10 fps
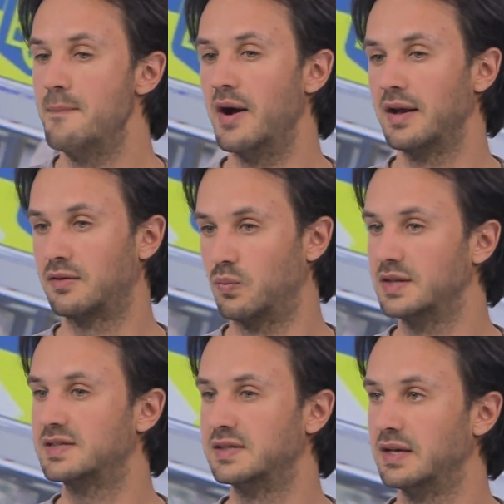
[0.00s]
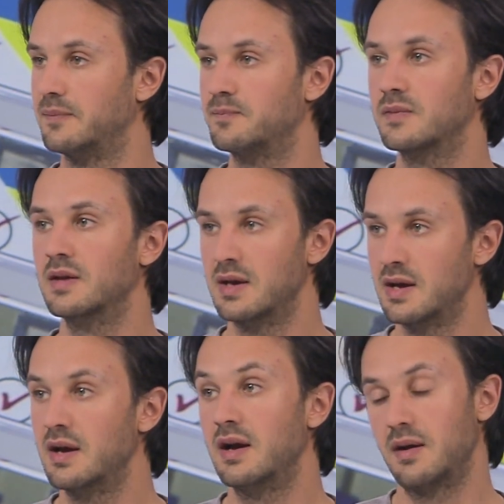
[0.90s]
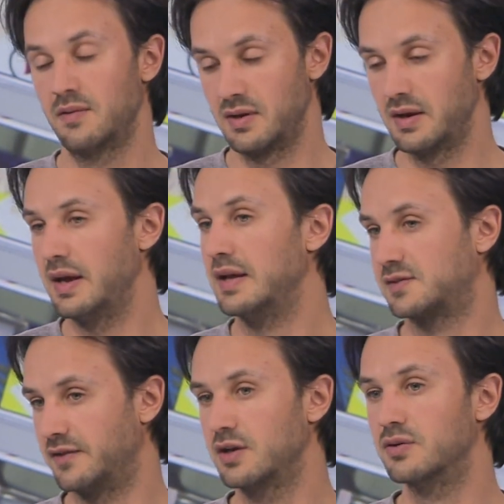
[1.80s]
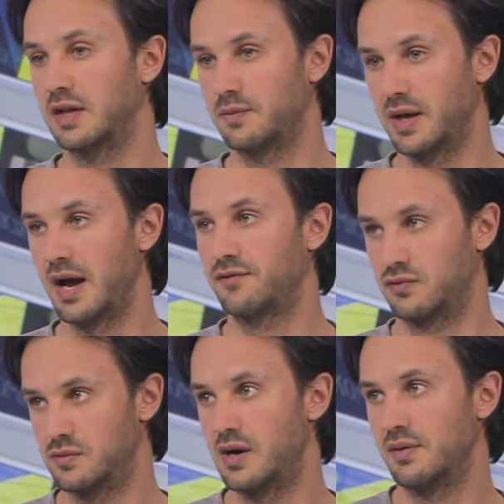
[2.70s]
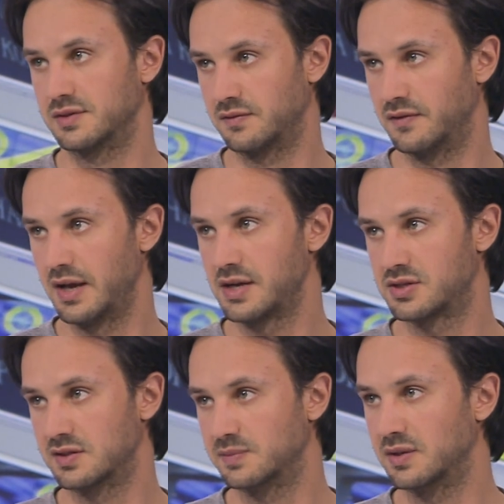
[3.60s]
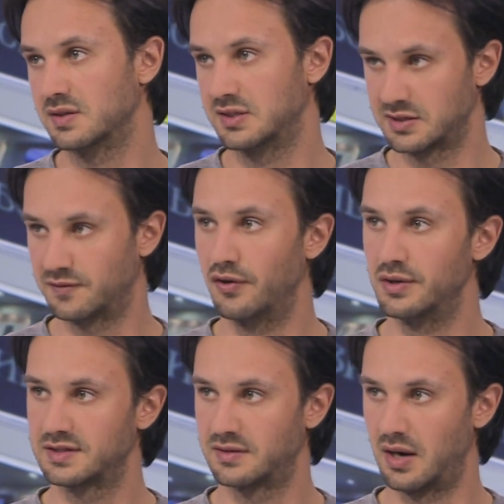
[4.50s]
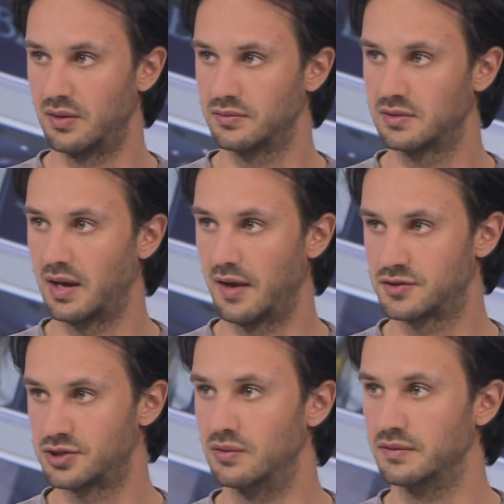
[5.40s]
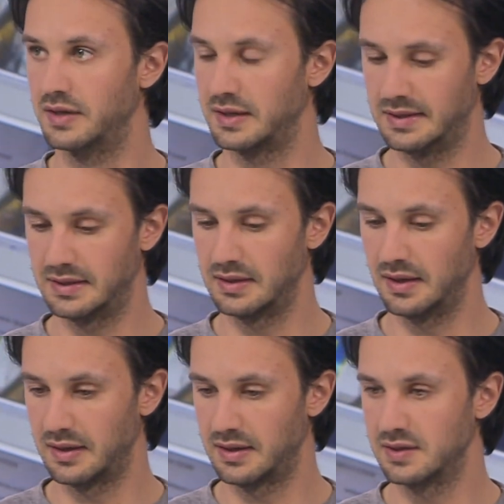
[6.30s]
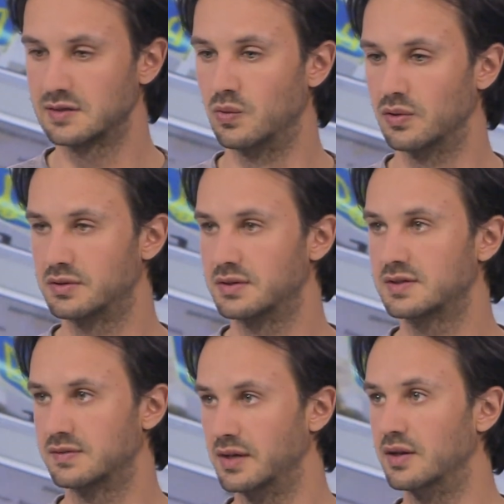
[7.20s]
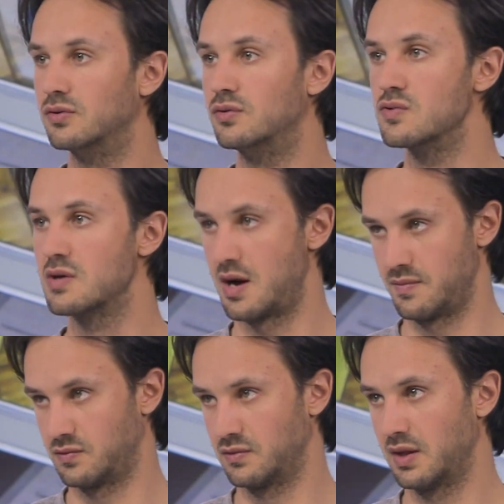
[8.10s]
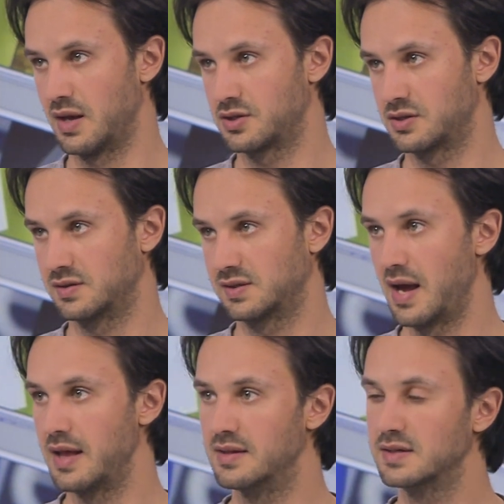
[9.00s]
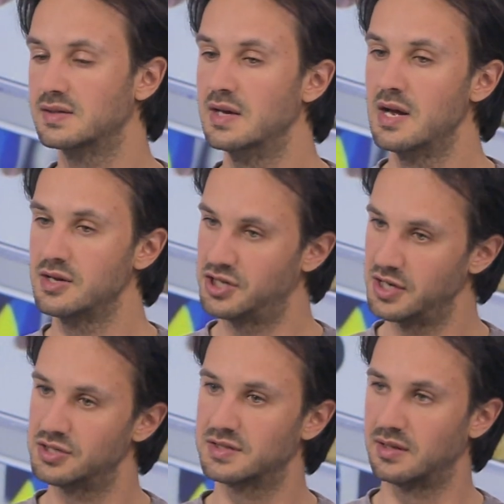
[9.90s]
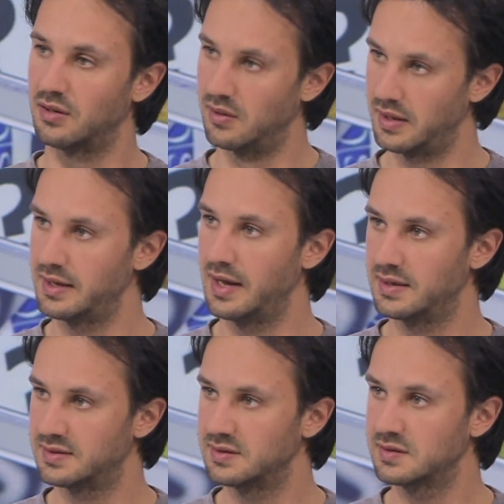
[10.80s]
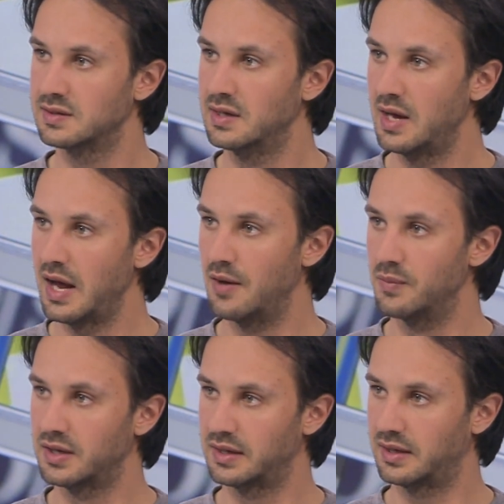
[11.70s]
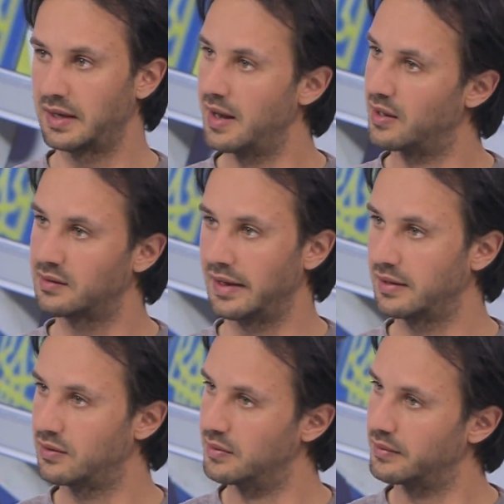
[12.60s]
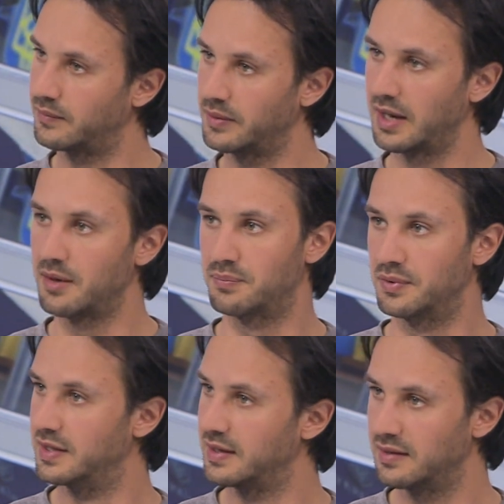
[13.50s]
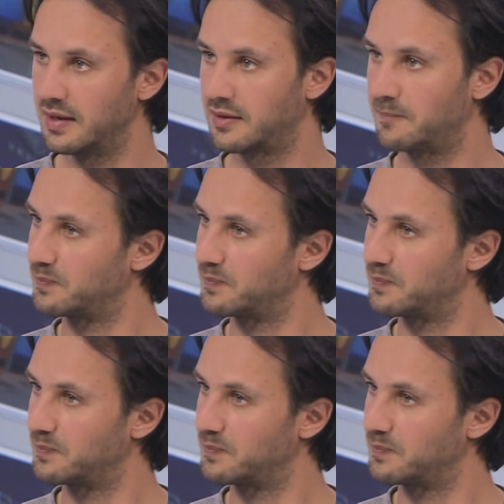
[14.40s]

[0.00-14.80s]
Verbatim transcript: But we take the ballot and actually. It's very good that we have two rounds of elections, because this first round have shown that his voters really do come to elections, and this changes the whole analysis. And we cannot, like, you know, we cannot predict that